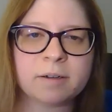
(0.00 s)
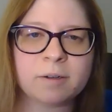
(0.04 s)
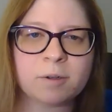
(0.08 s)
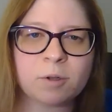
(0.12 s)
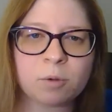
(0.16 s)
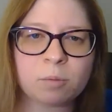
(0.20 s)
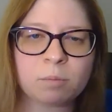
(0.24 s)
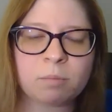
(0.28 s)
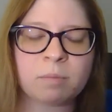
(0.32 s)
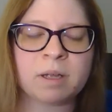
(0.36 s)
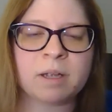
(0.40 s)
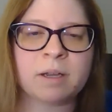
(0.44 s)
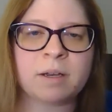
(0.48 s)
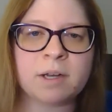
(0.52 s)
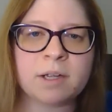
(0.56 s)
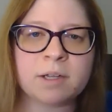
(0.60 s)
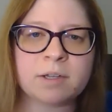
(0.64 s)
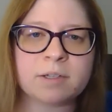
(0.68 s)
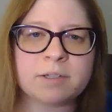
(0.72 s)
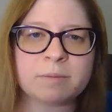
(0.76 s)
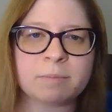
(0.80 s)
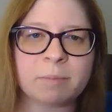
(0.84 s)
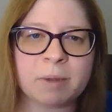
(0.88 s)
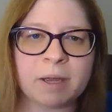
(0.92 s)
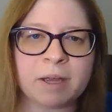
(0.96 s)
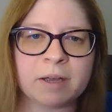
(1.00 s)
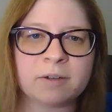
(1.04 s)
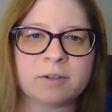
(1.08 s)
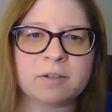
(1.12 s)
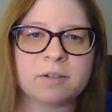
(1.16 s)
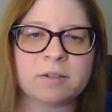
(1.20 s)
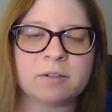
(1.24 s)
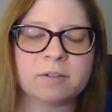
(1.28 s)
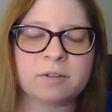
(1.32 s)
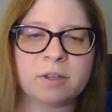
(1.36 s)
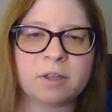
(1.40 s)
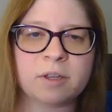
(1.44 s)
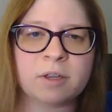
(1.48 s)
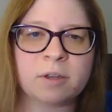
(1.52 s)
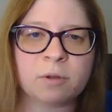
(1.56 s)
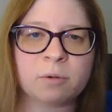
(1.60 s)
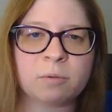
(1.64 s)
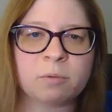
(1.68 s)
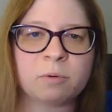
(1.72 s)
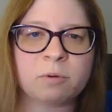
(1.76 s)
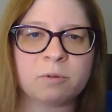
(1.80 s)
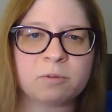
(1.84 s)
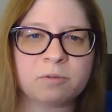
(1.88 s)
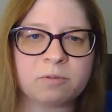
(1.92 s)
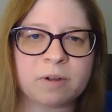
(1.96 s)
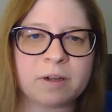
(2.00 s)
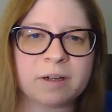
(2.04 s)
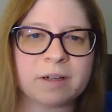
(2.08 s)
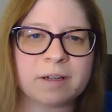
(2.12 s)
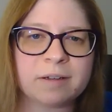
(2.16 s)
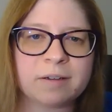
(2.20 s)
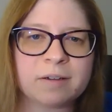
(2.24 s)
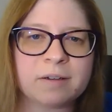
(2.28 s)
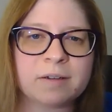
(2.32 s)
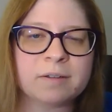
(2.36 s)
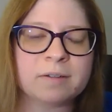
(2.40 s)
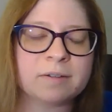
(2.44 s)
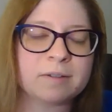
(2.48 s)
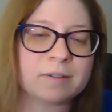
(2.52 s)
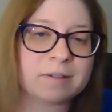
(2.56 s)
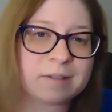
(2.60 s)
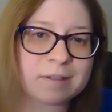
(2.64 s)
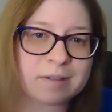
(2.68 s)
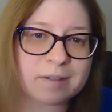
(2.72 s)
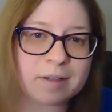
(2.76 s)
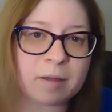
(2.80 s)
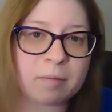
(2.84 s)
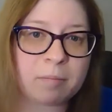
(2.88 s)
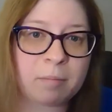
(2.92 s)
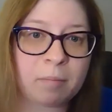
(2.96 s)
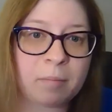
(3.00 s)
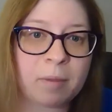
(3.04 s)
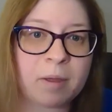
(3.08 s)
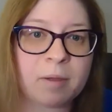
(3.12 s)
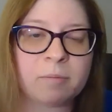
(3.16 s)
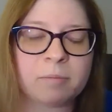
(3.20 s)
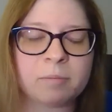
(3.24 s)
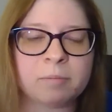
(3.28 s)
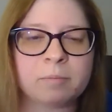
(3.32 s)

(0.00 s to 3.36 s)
you might expect that you will find some